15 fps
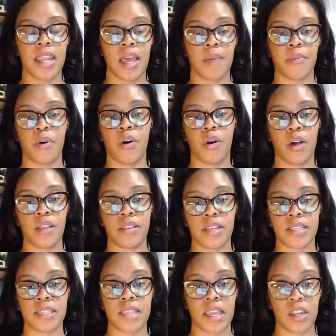up on the
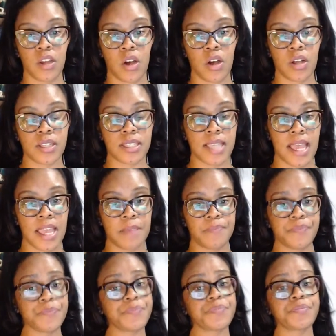study hall site.
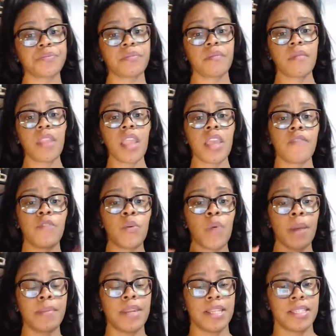If you
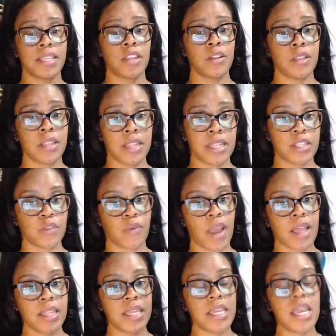want me to send you the link
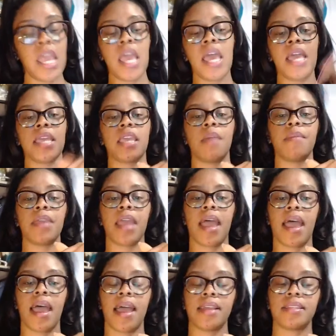directly, give me a
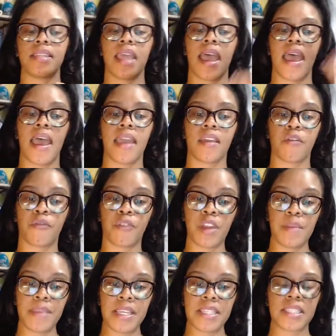hashtag
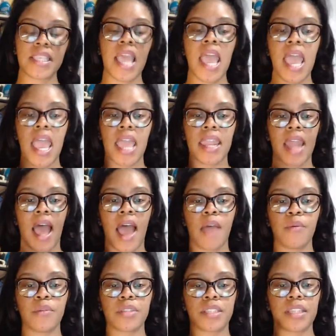freebies and I
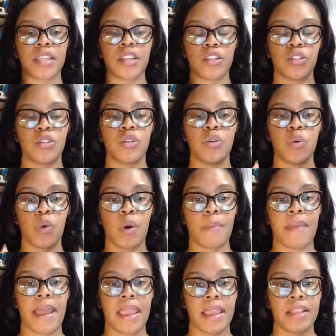will send it to you, or
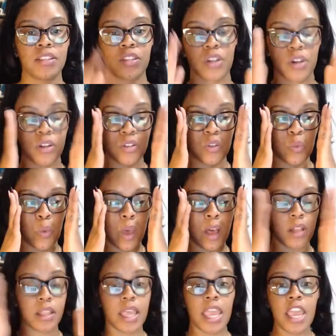my interns
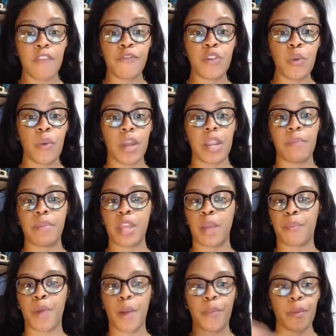will. If you want to be a
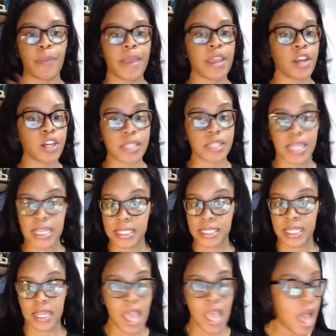purple pinker,
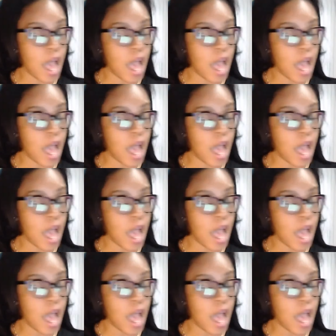listen,